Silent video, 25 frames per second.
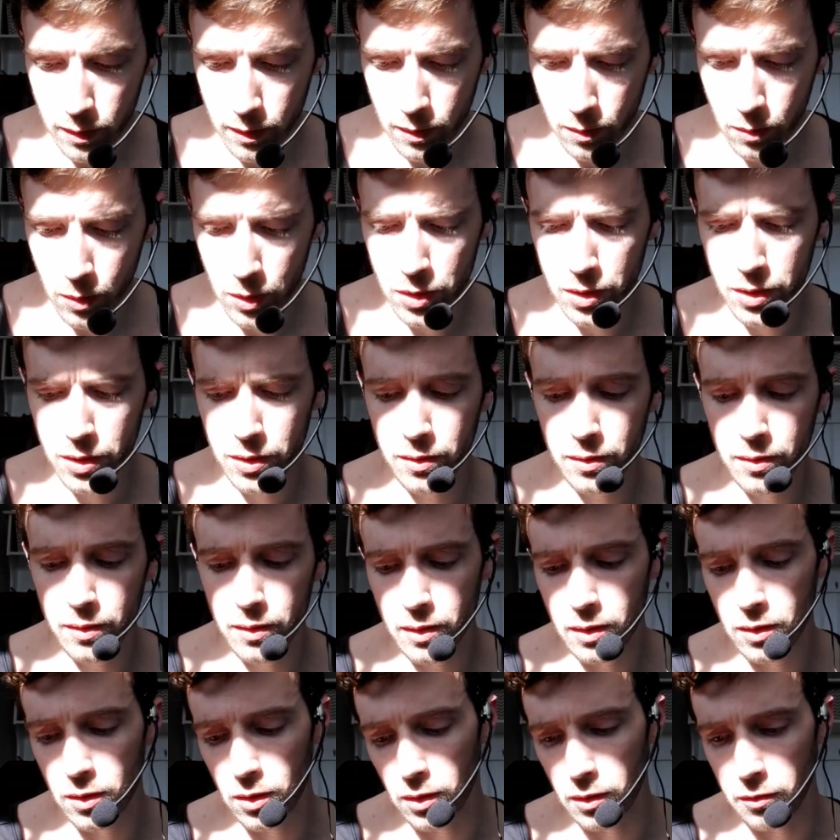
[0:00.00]
which is
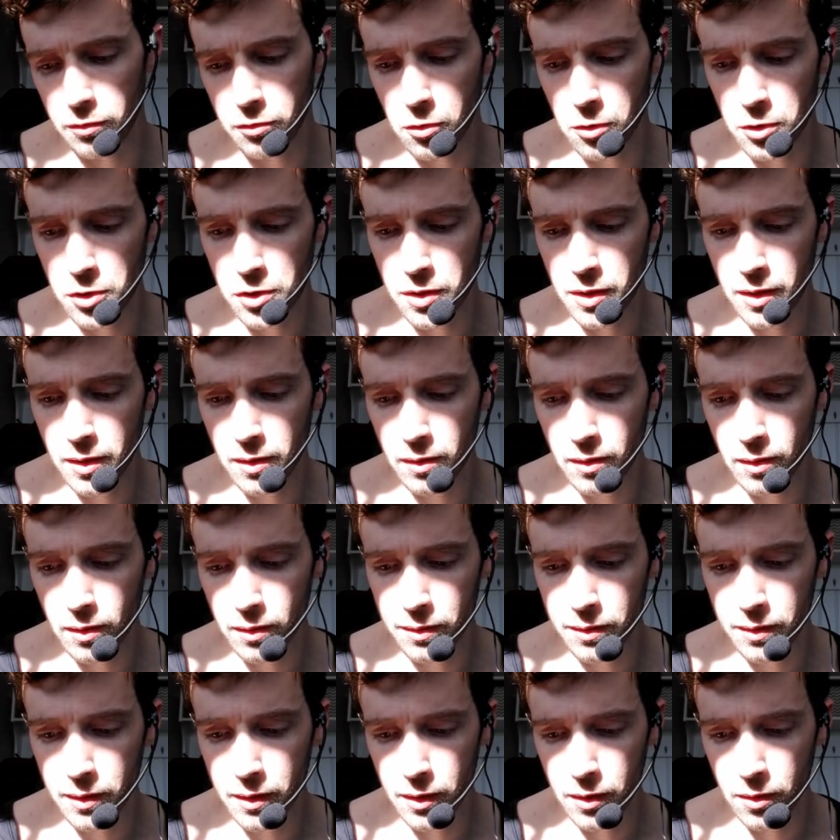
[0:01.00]
a little unfortunate.
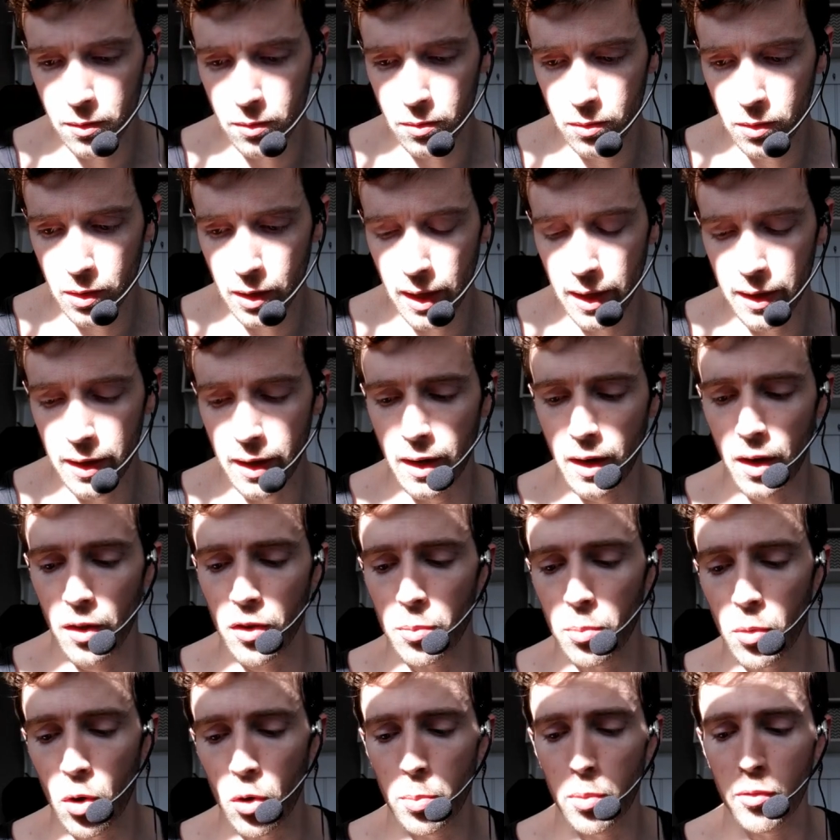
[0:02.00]
You had that
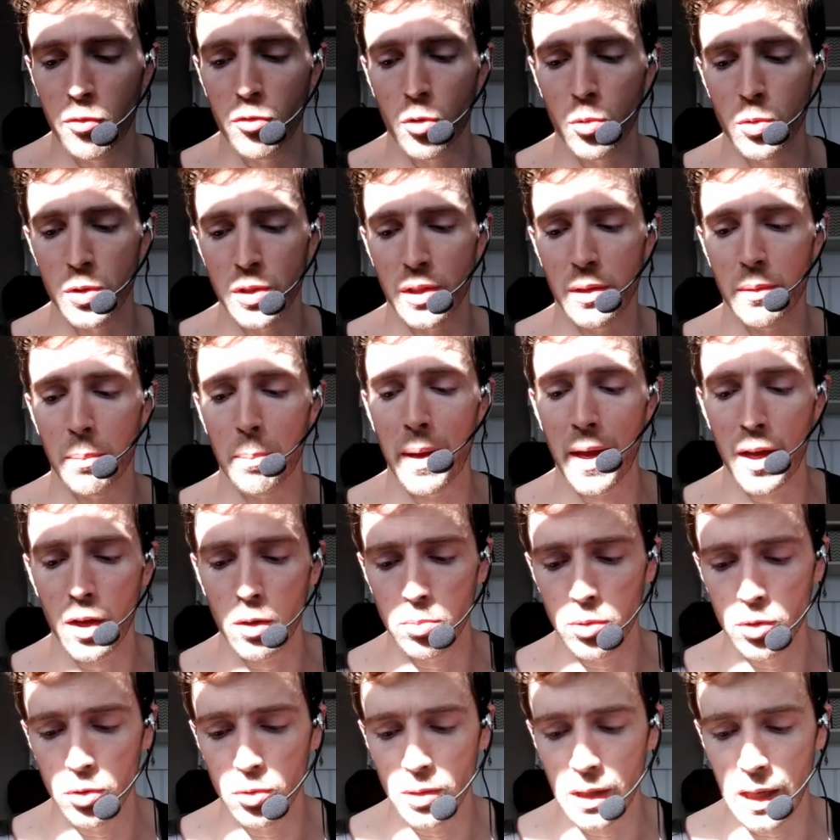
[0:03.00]
other mode before, which is a pale
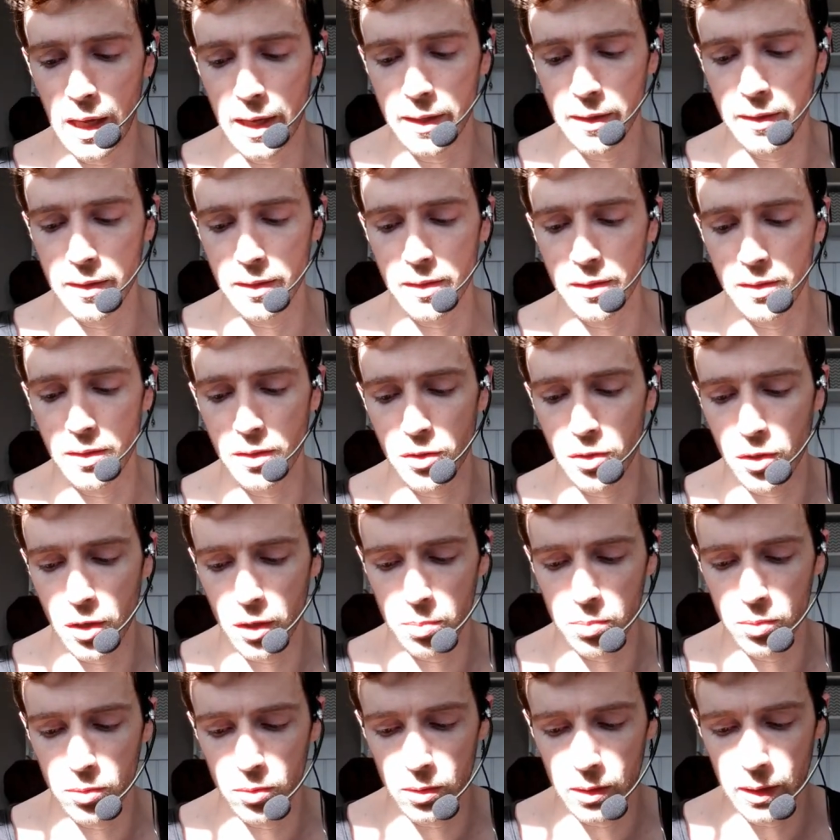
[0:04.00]
blue light, and this is a
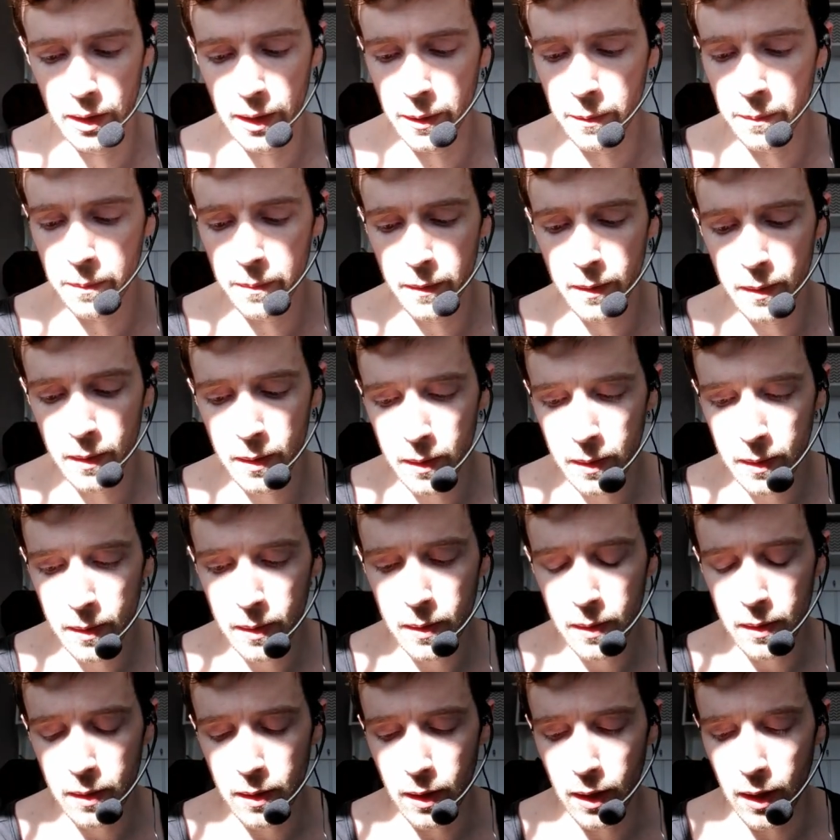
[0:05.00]
dark blue light.
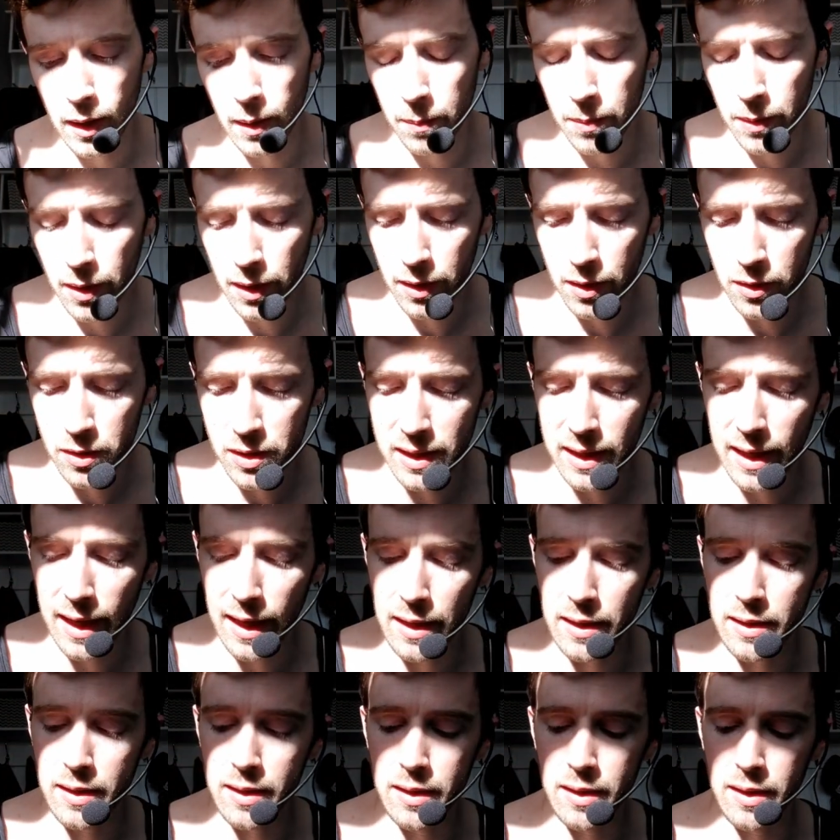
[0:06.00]
Then there's the
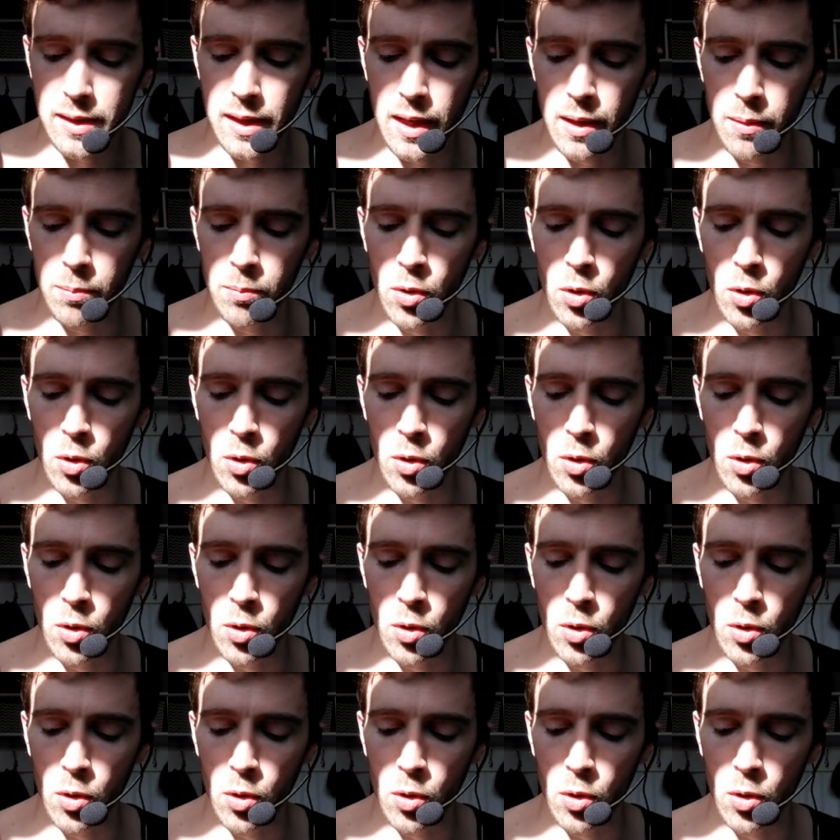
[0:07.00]
AC scan